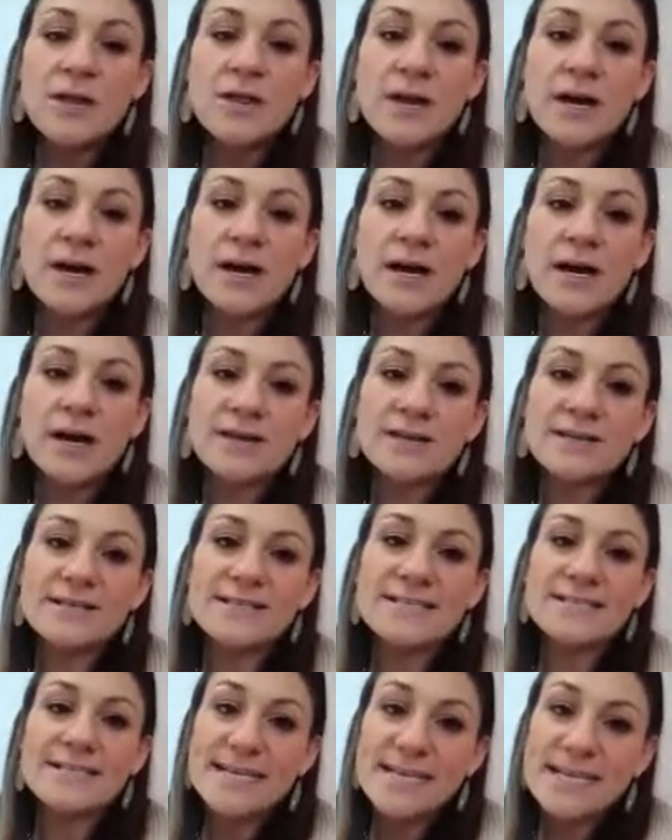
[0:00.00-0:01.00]
The
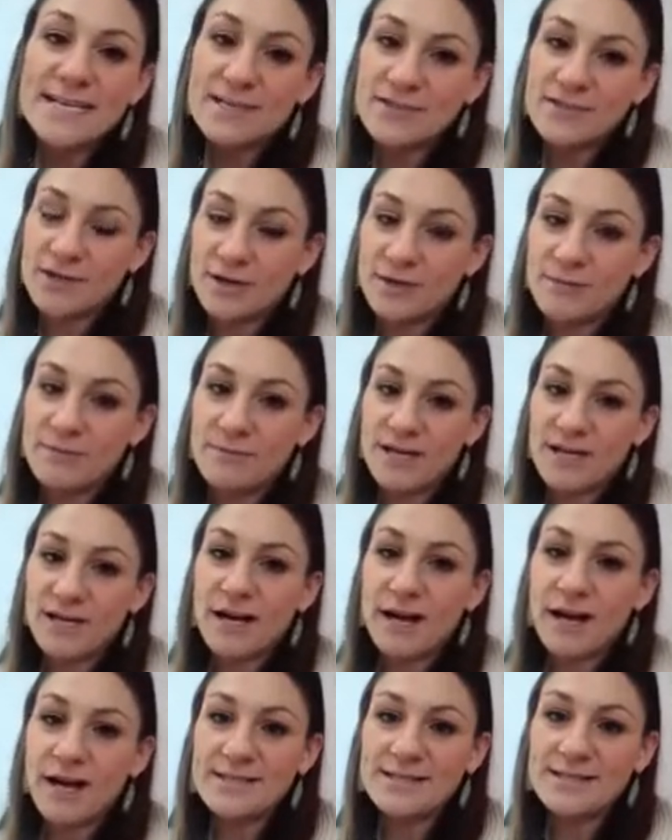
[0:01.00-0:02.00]
C term, the
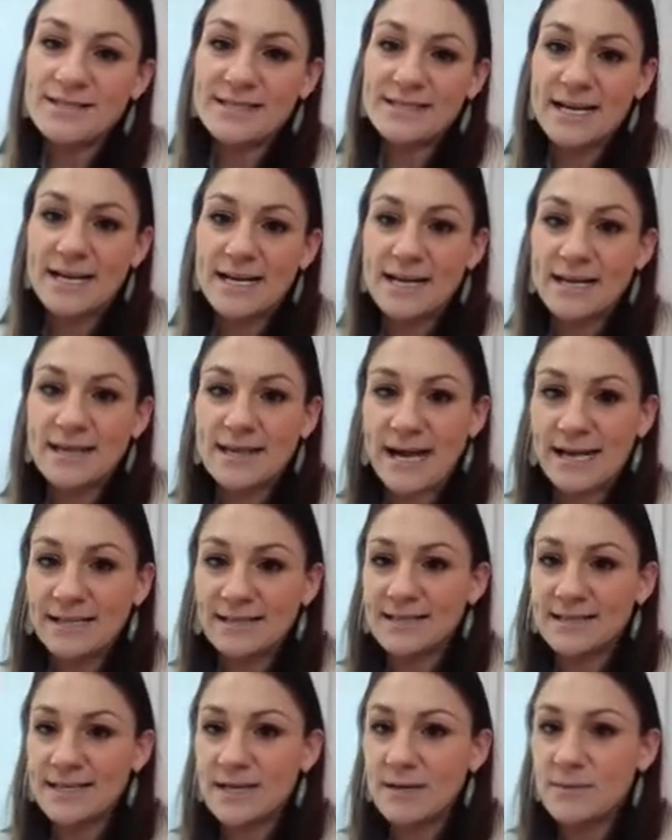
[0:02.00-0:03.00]
constant,
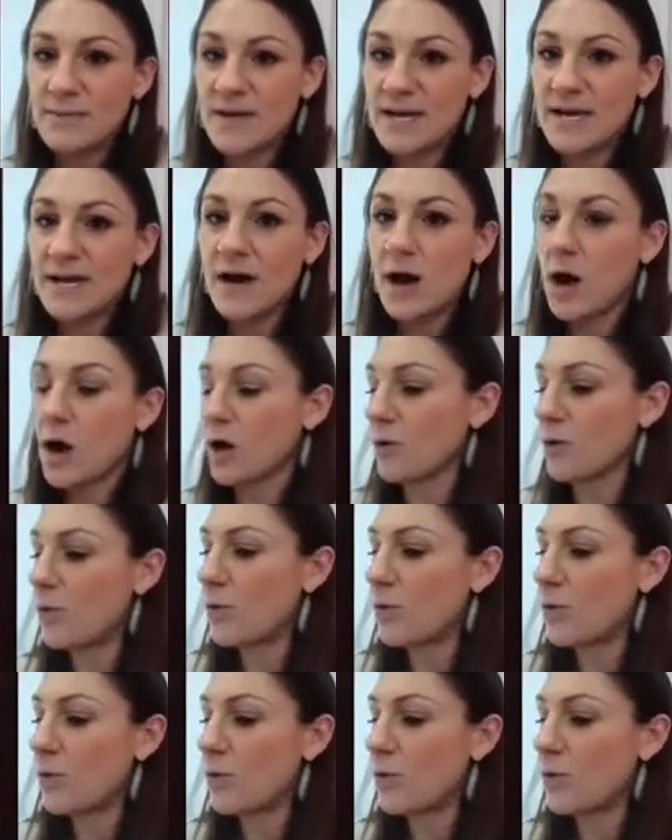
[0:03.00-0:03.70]
that's going to be our